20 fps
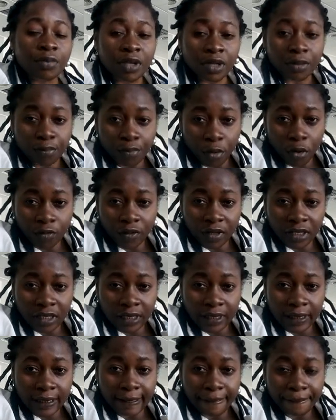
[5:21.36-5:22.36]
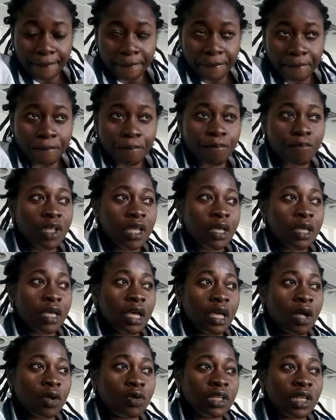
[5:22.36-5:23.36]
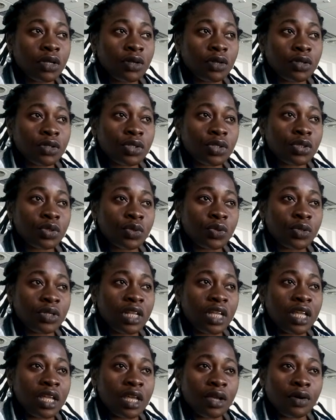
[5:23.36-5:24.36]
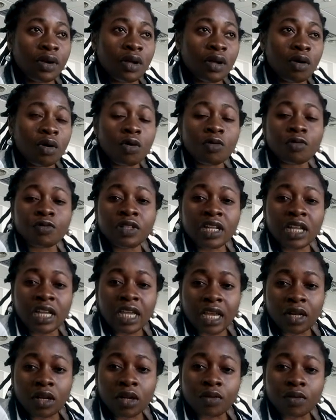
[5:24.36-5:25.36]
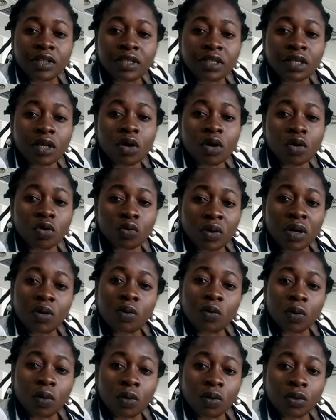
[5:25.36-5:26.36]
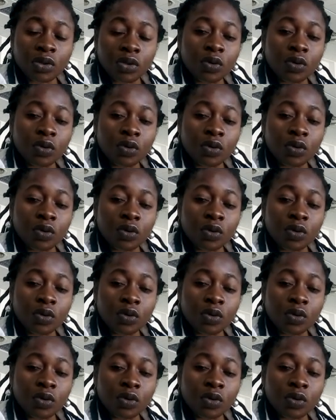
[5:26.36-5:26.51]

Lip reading: and poverty. I'll take us to the era of the end of the Second World War.